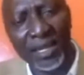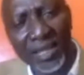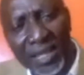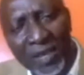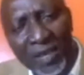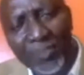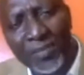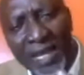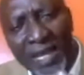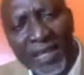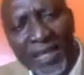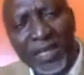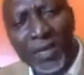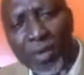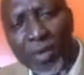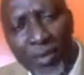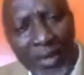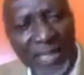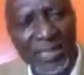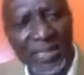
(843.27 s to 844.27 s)
Give me a
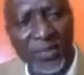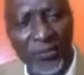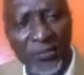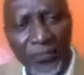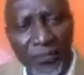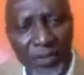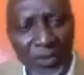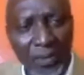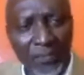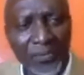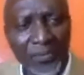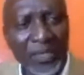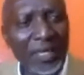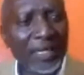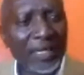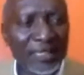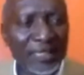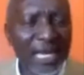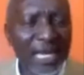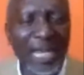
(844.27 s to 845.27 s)
democratic freedom.
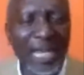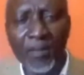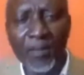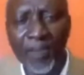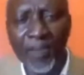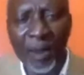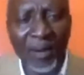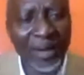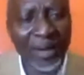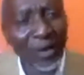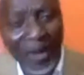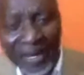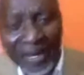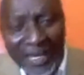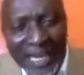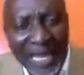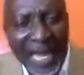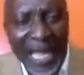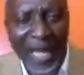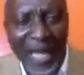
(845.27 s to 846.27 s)
Stay in power. I don't
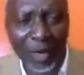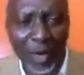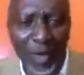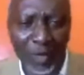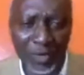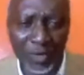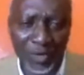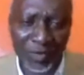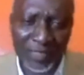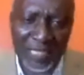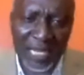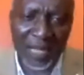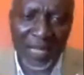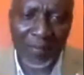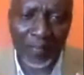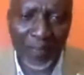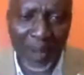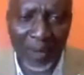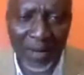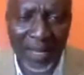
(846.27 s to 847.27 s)
care how long you stay
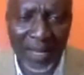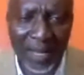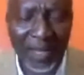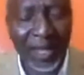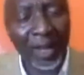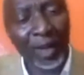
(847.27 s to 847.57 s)
in power.